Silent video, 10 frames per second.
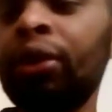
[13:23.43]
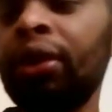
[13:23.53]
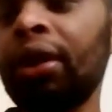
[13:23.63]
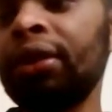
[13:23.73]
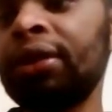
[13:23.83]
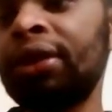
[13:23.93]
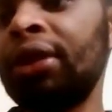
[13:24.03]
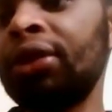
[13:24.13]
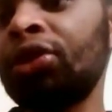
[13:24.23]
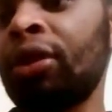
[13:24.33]
Although you can't
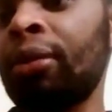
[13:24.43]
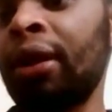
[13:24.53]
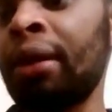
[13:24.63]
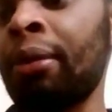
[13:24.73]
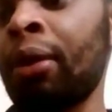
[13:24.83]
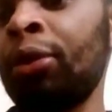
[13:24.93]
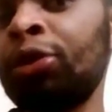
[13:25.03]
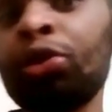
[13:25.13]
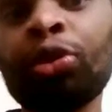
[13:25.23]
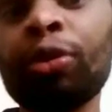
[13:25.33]
see it, sorry about that, but
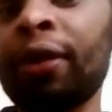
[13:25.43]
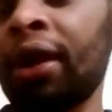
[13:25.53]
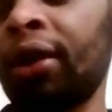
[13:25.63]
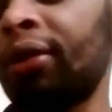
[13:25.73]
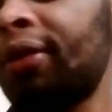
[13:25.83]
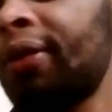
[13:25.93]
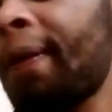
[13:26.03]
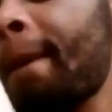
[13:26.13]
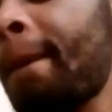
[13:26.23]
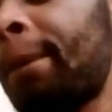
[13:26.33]
we'll sort something out.
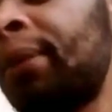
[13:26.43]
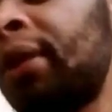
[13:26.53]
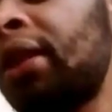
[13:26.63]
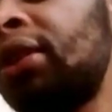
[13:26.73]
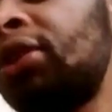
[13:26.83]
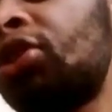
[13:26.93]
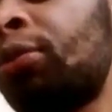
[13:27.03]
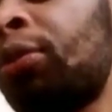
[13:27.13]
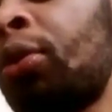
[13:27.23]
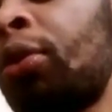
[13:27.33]
Getting
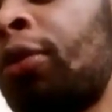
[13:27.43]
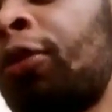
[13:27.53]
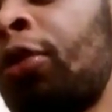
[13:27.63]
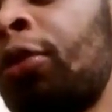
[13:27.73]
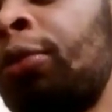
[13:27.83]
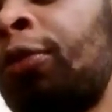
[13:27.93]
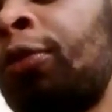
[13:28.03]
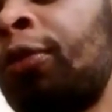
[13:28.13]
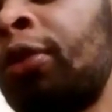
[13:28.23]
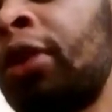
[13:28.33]
support for
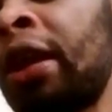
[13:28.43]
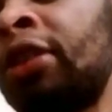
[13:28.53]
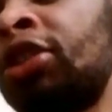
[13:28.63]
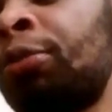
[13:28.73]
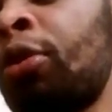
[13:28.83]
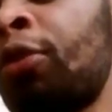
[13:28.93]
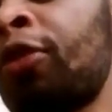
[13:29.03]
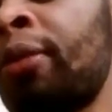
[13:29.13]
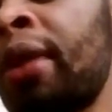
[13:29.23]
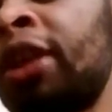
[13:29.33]
getting support
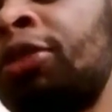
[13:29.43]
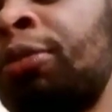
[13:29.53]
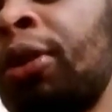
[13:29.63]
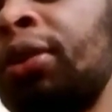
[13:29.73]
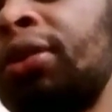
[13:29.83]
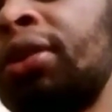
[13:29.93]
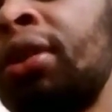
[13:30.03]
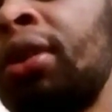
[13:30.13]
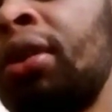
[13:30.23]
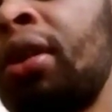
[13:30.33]
from experts
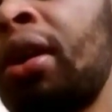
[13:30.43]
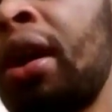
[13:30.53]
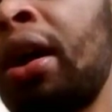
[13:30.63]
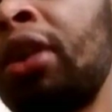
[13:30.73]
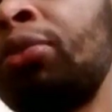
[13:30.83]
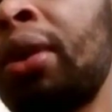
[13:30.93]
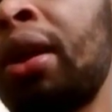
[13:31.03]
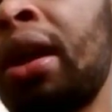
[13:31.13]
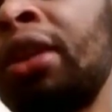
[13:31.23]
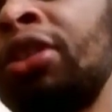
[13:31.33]
as
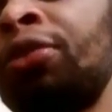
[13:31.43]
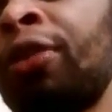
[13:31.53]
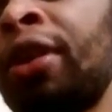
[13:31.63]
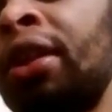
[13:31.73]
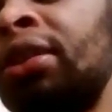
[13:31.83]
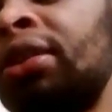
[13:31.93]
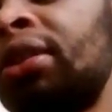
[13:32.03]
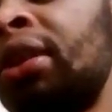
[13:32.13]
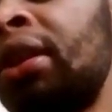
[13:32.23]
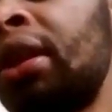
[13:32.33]
well as
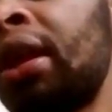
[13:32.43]
friends